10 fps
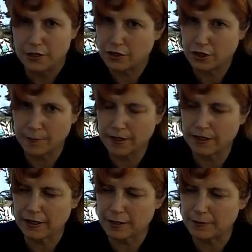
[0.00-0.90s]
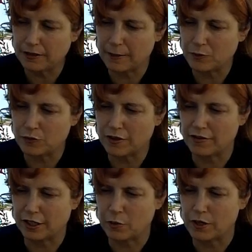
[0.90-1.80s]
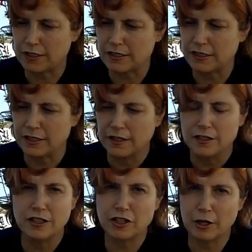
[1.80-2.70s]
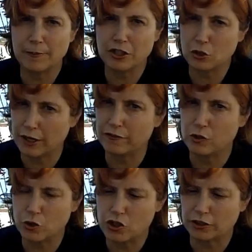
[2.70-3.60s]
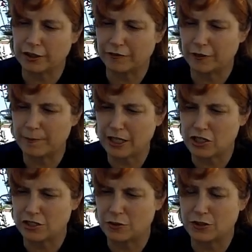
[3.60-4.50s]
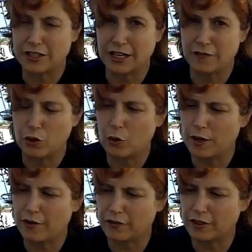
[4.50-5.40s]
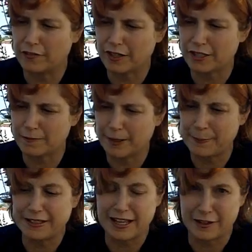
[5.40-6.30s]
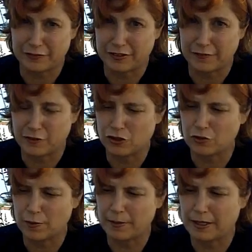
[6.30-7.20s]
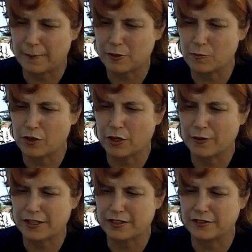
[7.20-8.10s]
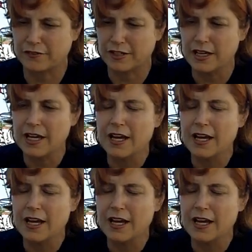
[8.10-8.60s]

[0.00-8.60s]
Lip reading: Determined not to be lumped with the sick ones, determined to have crucial information to save whoever of us might be left if the storm becomes more aggressive,